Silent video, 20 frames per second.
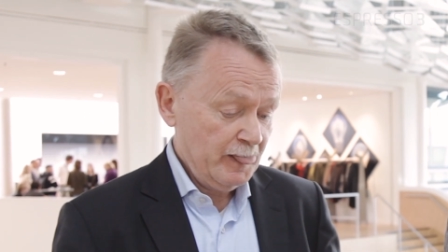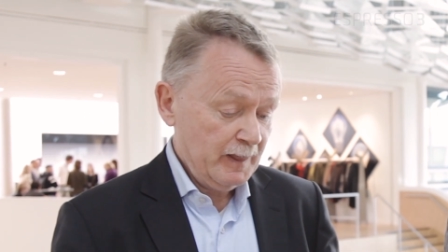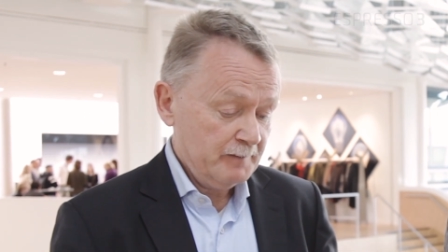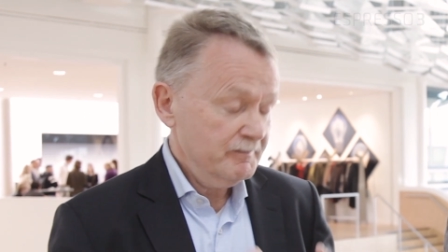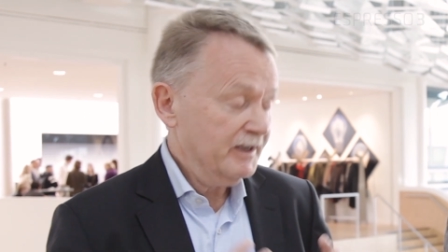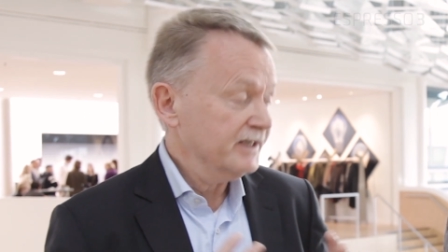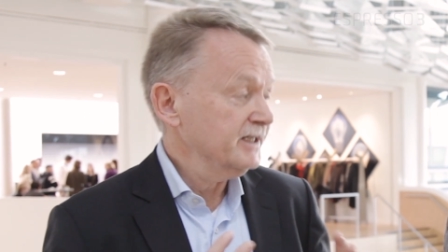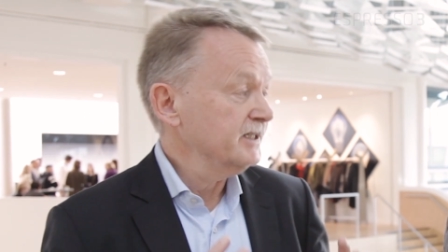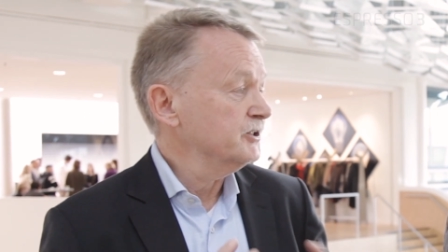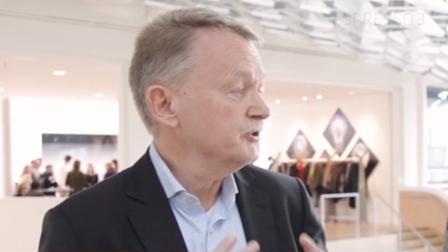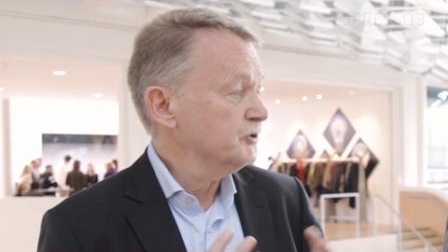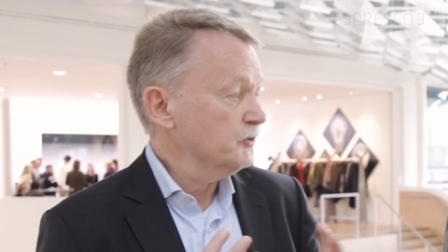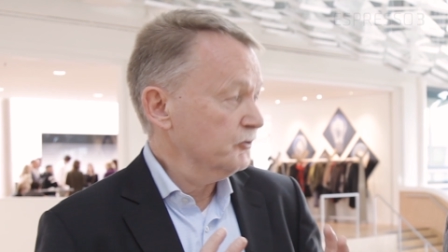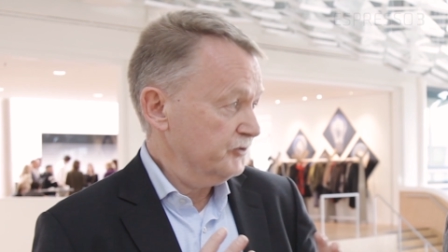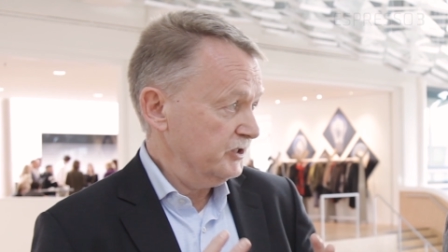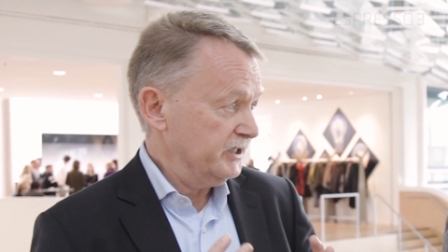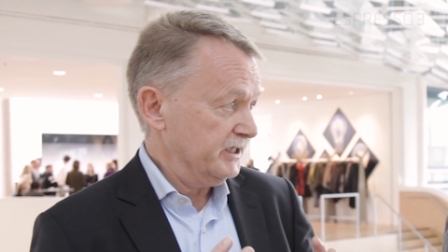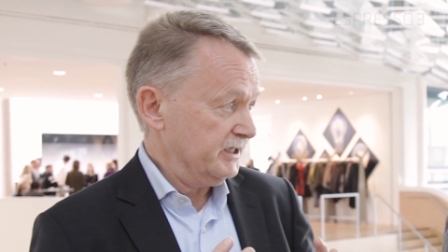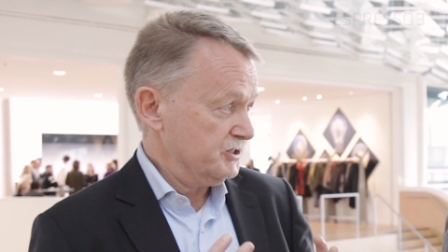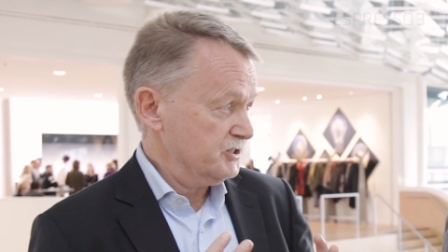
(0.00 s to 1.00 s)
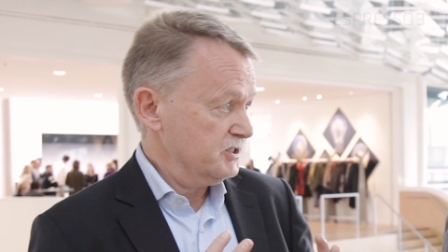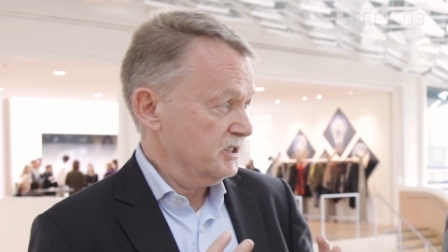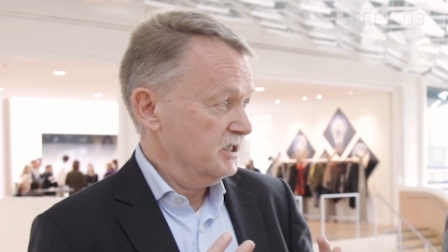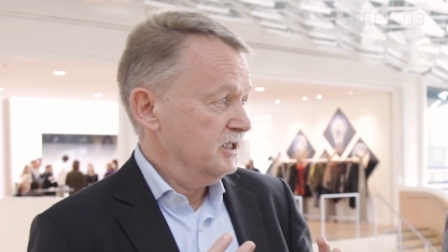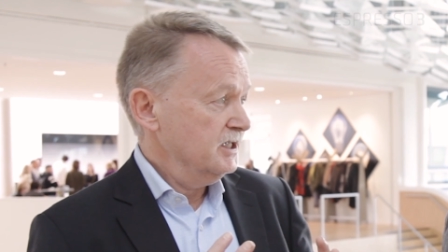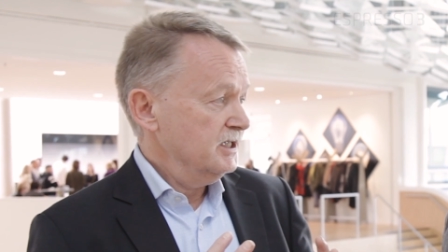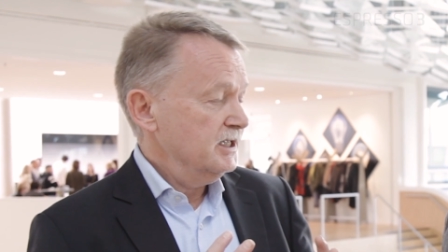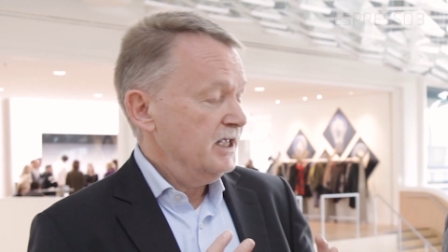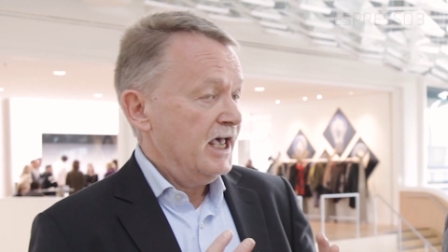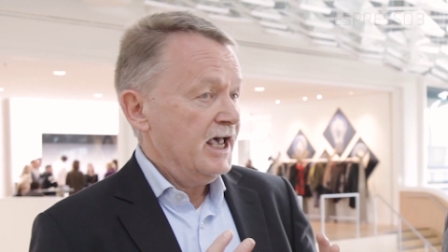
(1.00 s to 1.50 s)
many new things.
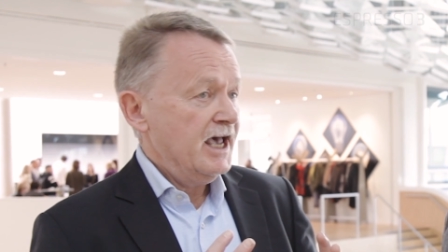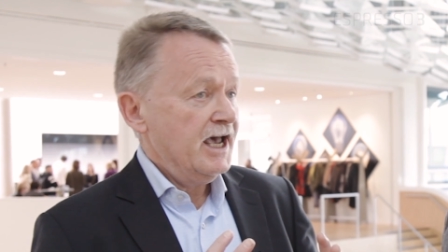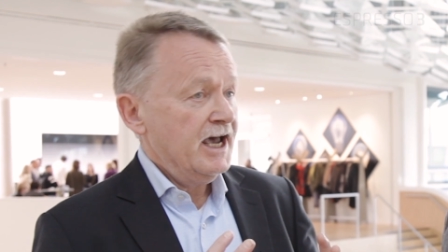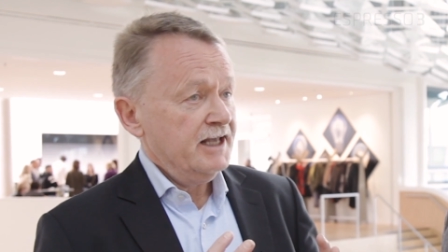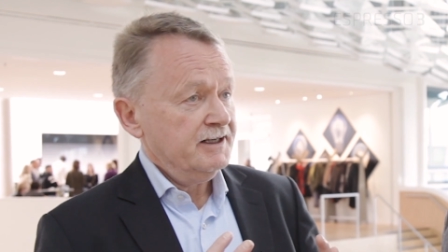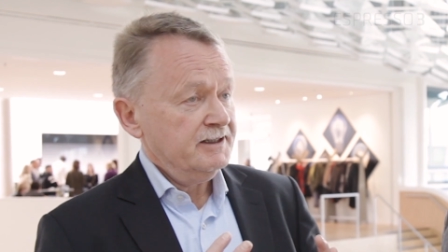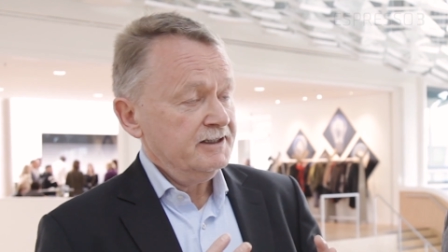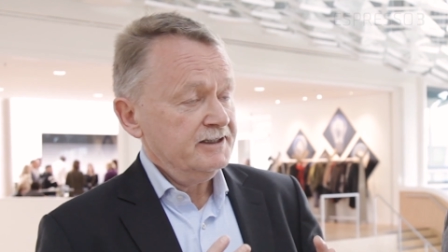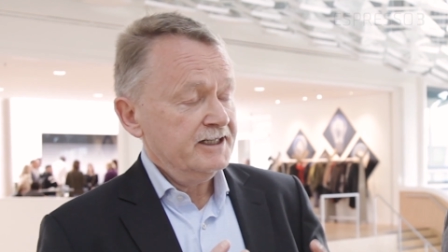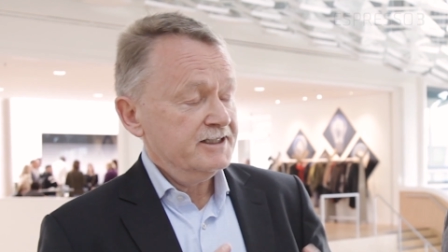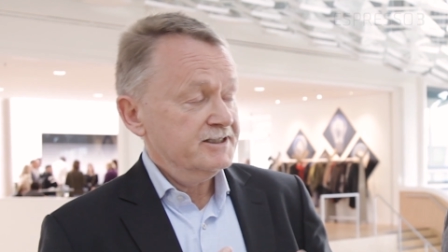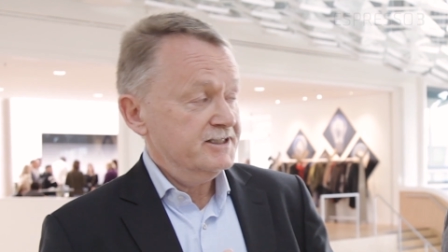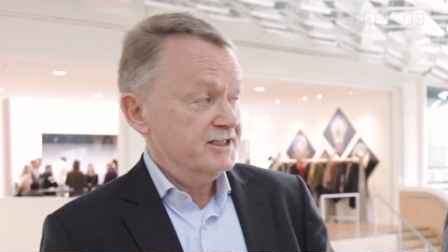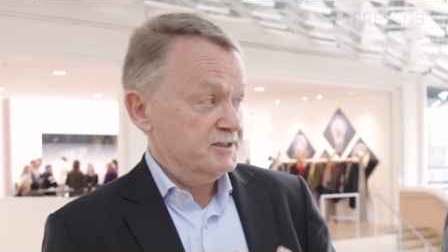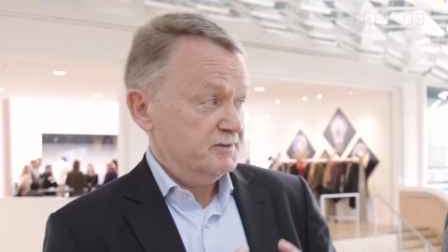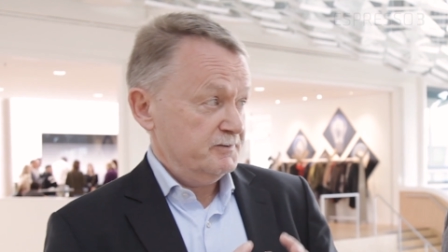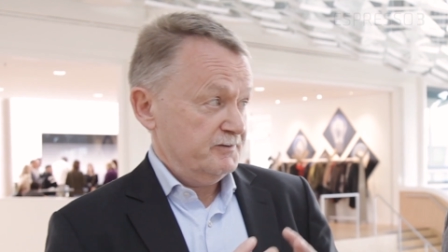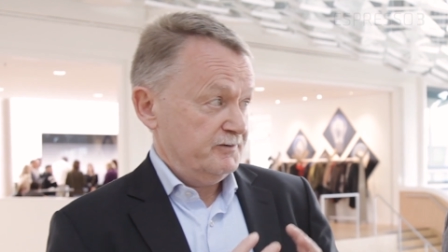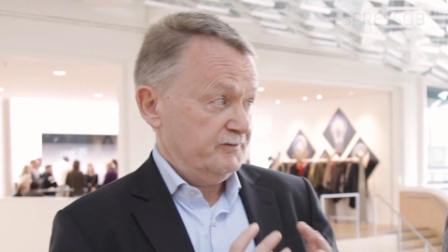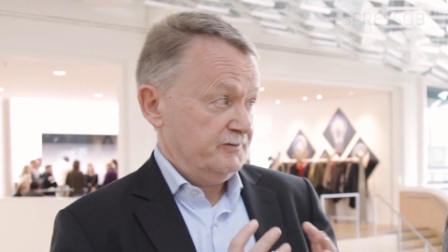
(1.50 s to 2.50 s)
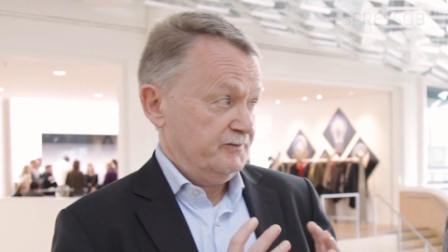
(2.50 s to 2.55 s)
And that is